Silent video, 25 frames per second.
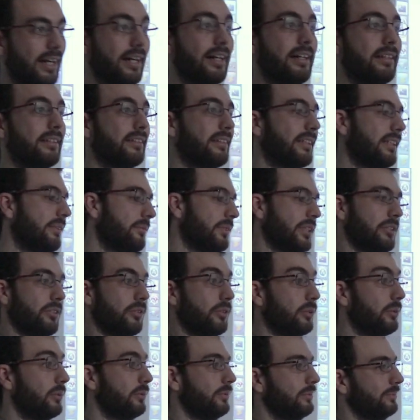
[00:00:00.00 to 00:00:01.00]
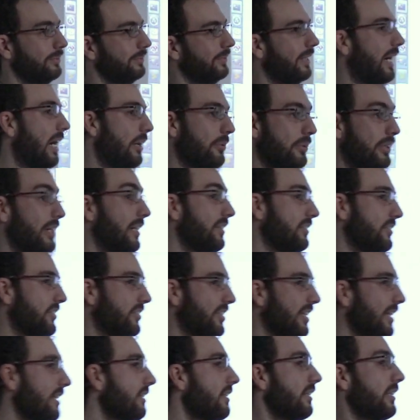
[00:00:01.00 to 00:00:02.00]
And even though our
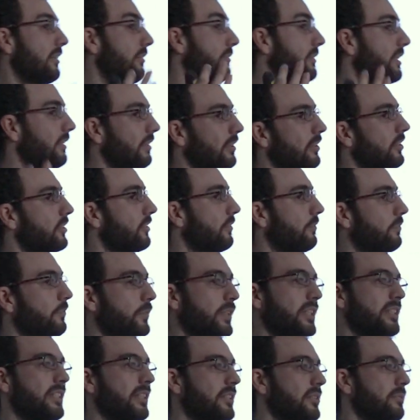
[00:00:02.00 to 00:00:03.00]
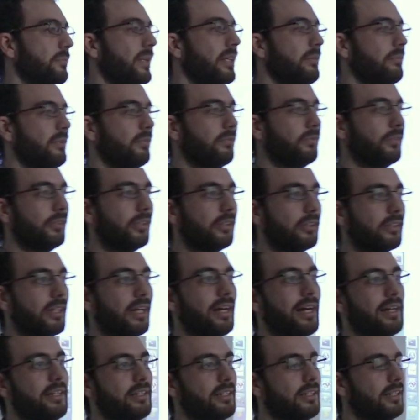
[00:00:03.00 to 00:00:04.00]
understanding of the laws of physics may be
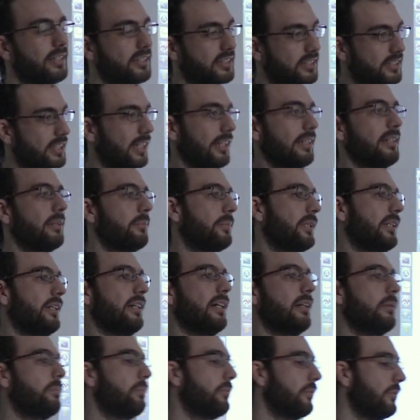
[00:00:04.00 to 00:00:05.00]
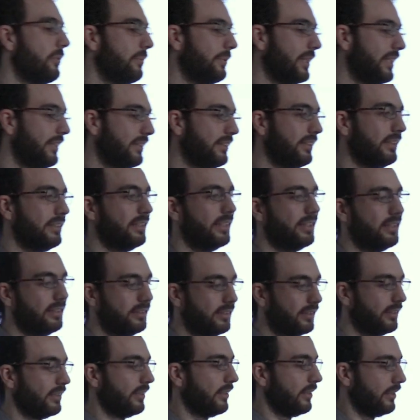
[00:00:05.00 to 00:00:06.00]
flawed, I assign a very high probability
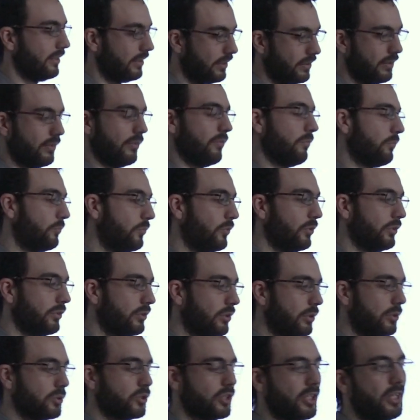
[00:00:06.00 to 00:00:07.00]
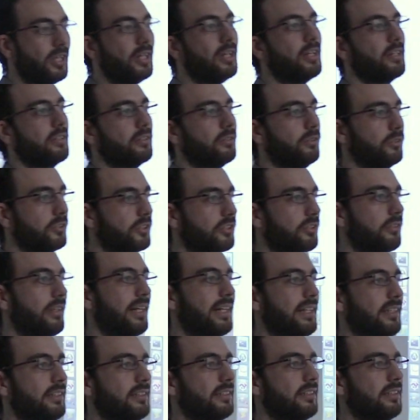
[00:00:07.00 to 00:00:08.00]
that for those hard
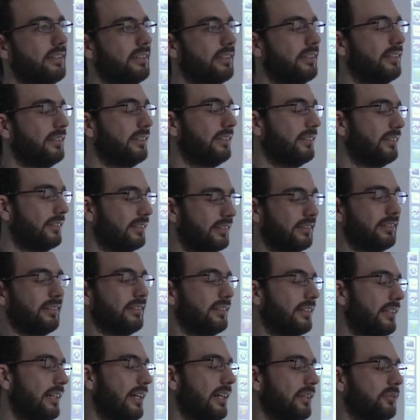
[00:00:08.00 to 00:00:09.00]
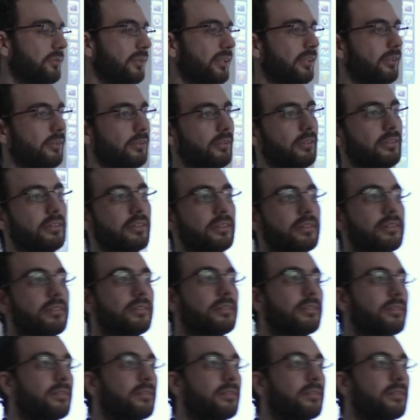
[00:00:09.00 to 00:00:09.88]
constraints, they actually hold.